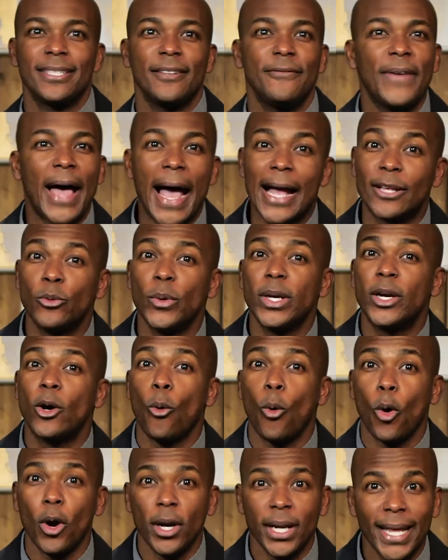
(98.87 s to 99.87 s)
In fact, we
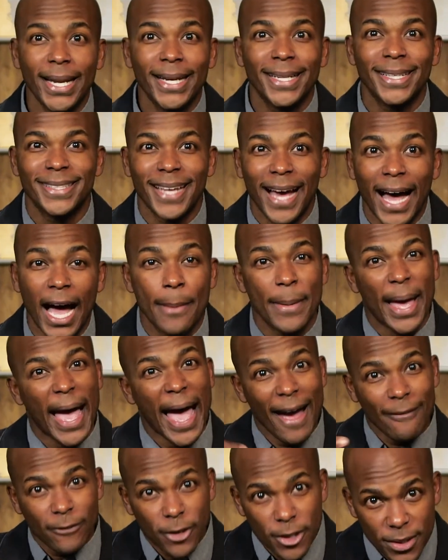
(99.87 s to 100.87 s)
coordinated a time
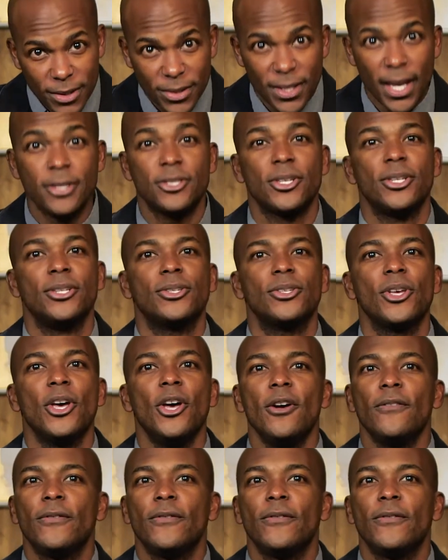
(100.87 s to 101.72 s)
after the sessions